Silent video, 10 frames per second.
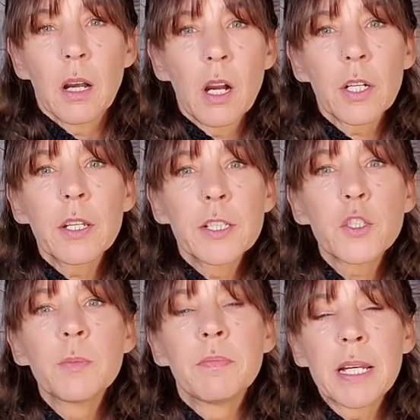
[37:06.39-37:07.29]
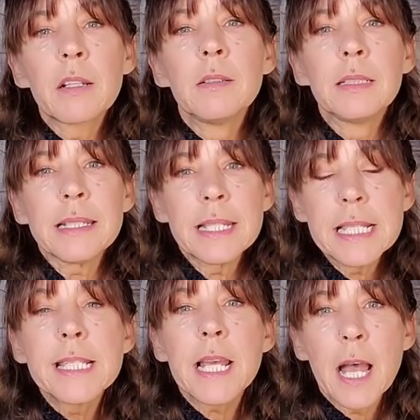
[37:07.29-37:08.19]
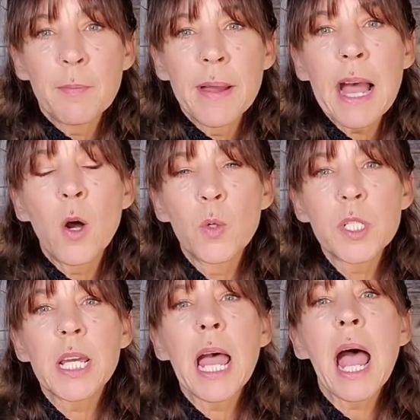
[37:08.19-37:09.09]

Archangel Michael is about